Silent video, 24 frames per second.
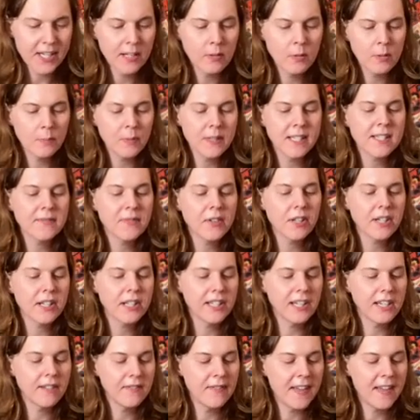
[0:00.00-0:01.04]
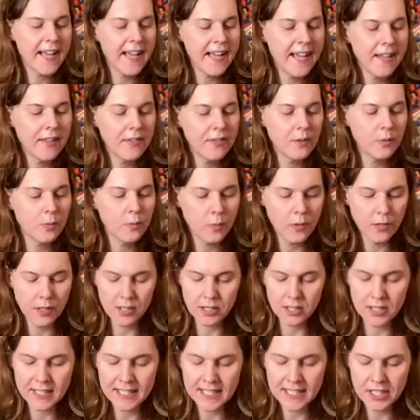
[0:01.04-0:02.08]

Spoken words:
Can we please further clarify the world